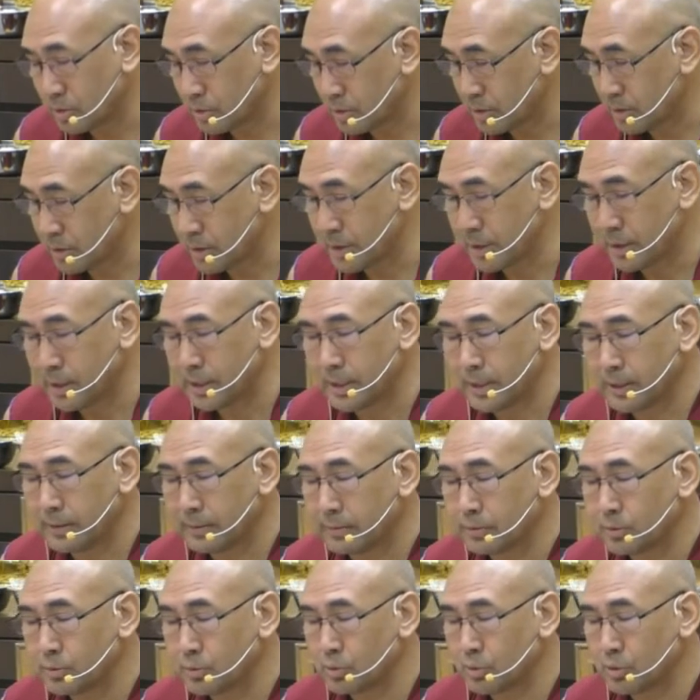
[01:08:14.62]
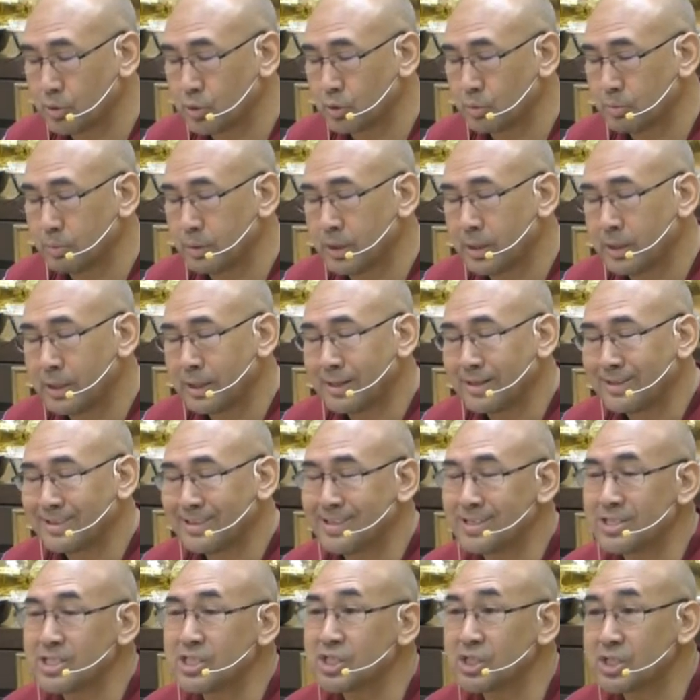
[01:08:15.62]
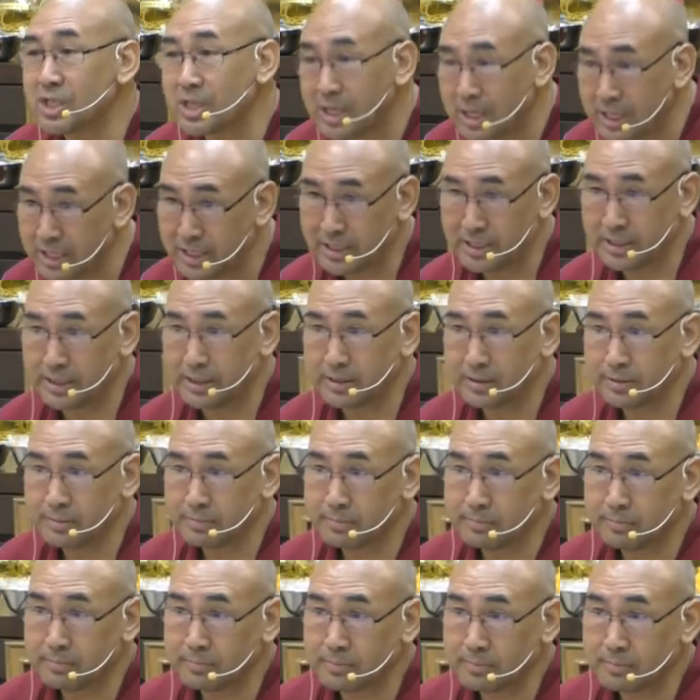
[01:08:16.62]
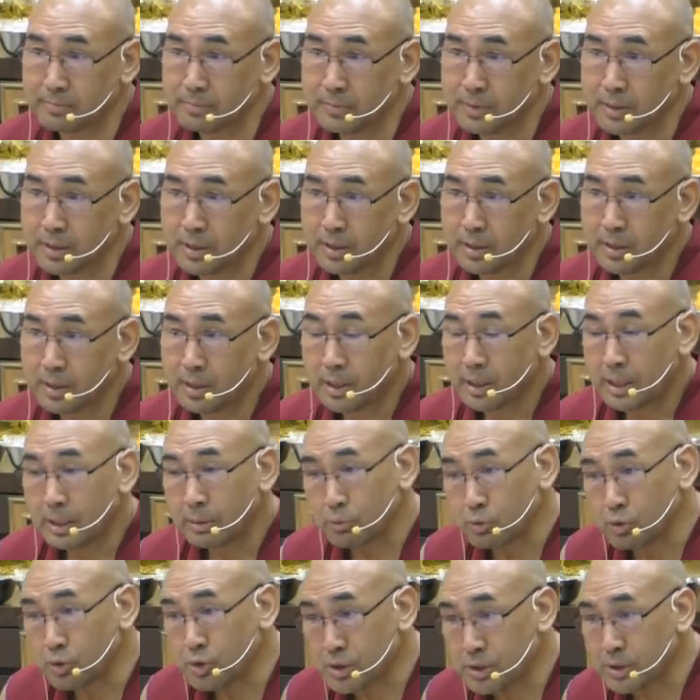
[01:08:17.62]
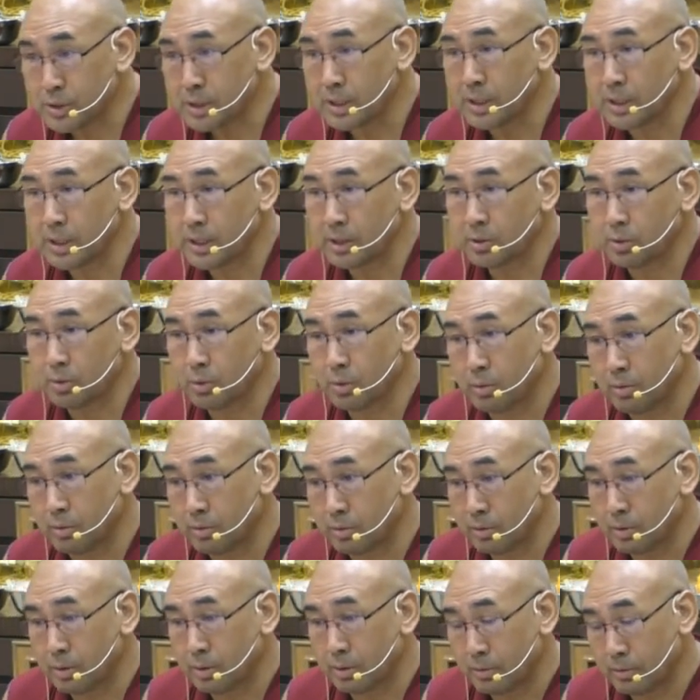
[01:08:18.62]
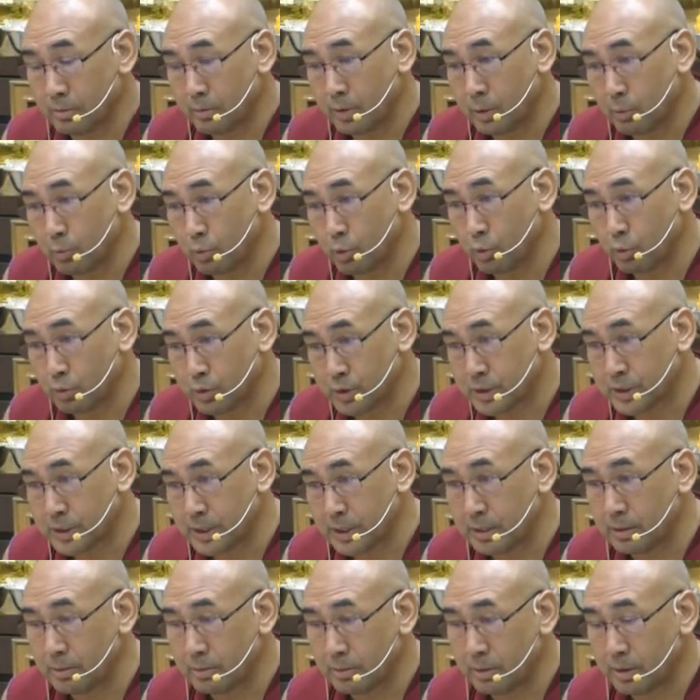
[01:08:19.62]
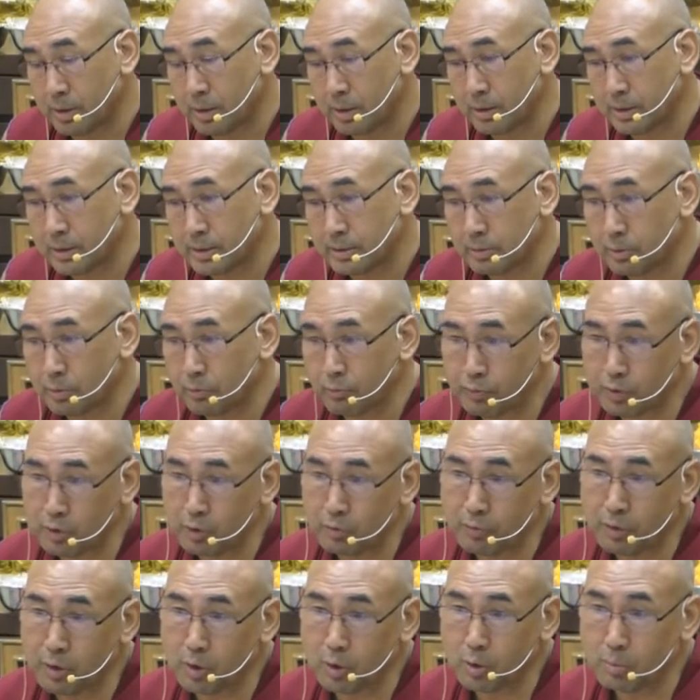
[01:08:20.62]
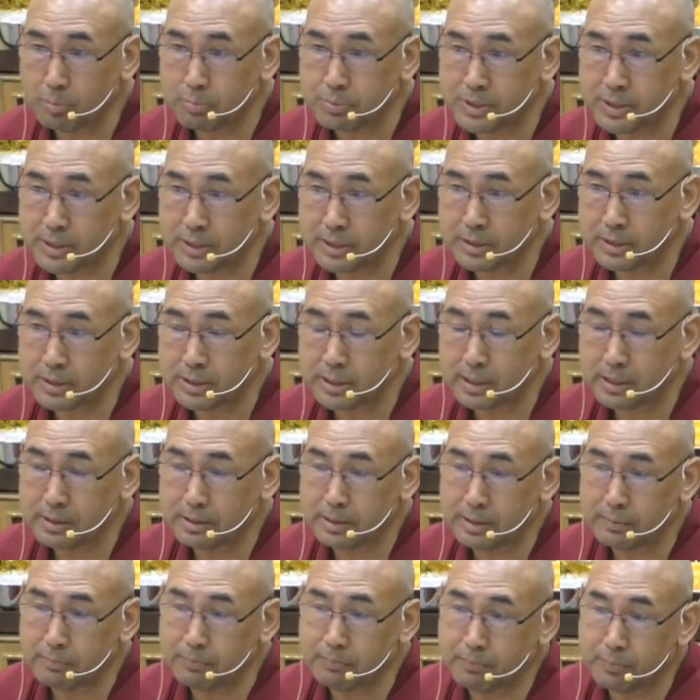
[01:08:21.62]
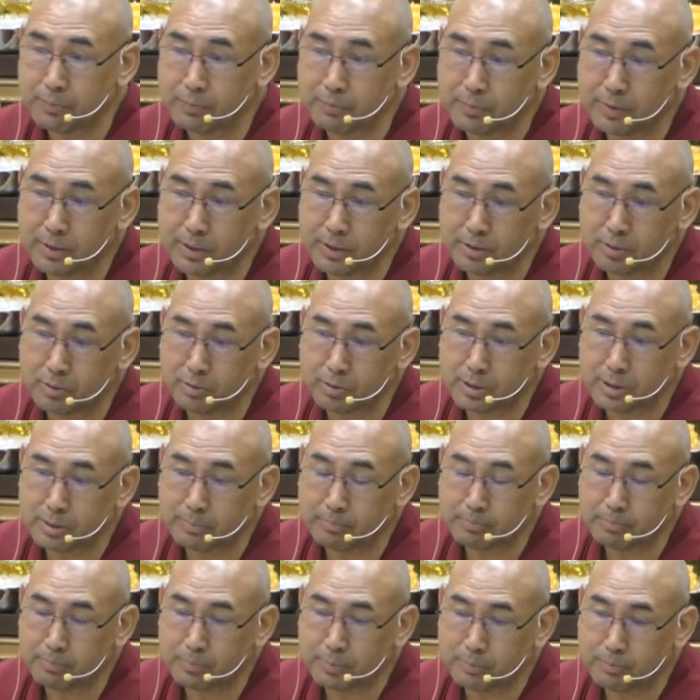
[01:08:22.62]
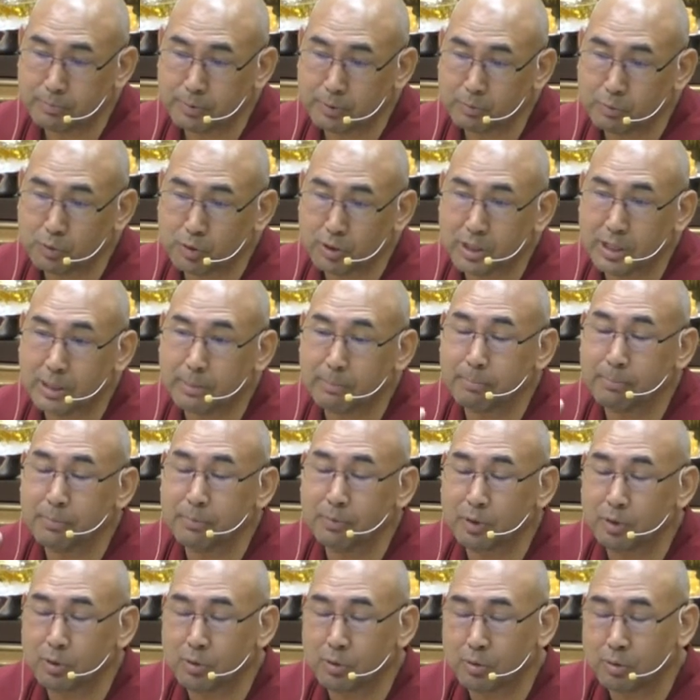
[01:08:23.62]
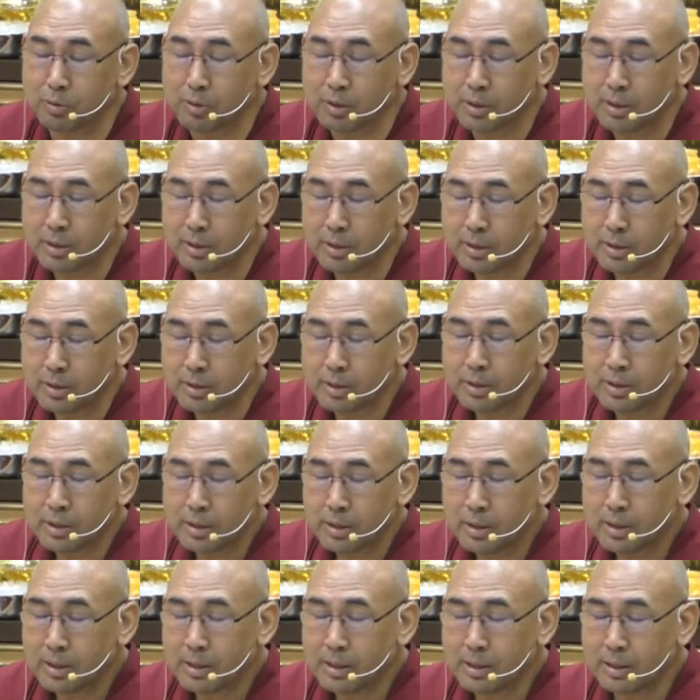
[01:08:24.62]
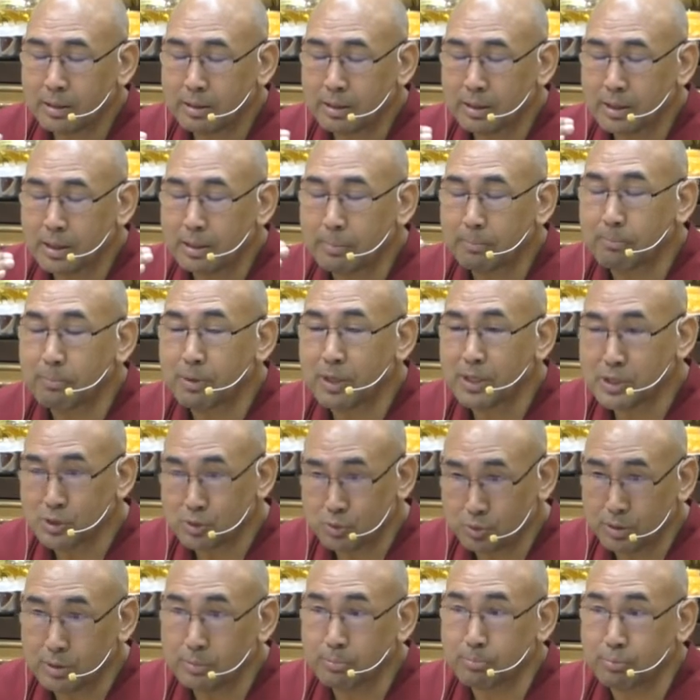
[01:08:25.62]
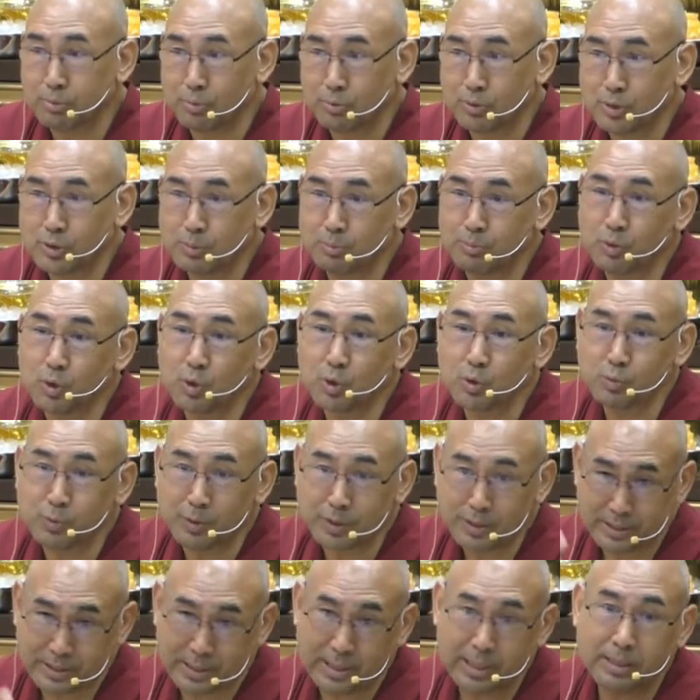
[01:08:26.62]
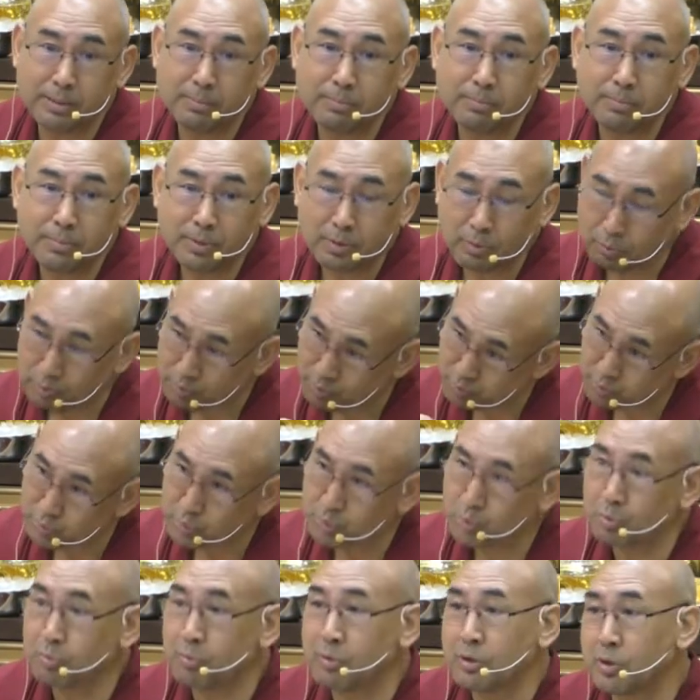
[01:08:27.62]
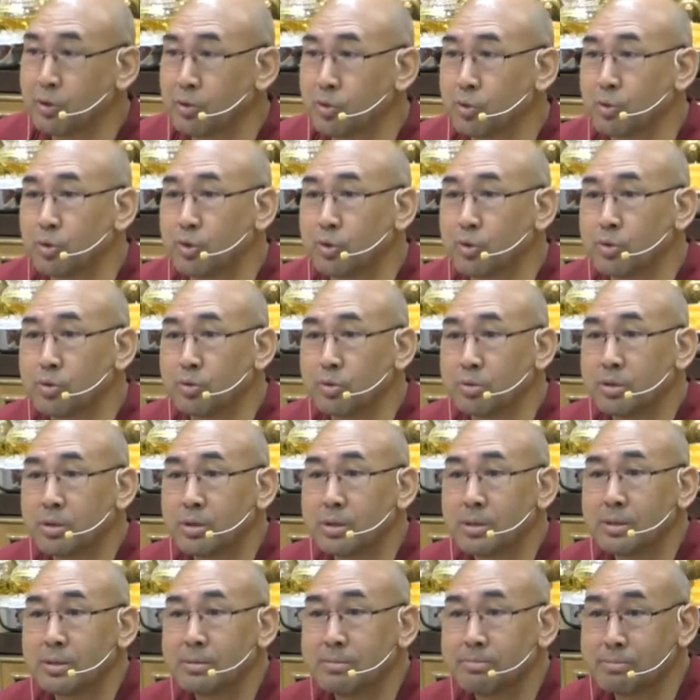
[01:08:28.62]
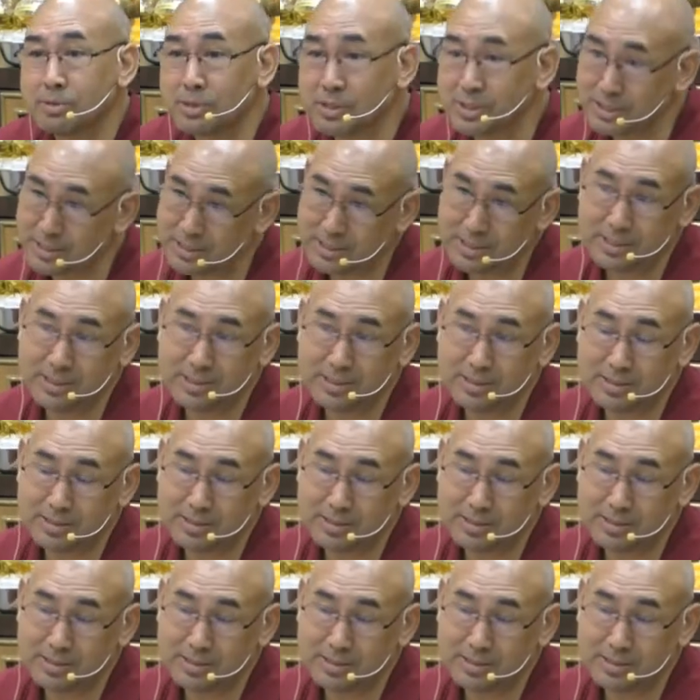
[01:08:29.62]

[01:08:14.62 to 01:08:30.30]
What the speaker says: killing, then stealing. If you steal, you know, if you steal a valuable object, the people come, you know, complains to the police will come, also you need to go to prison.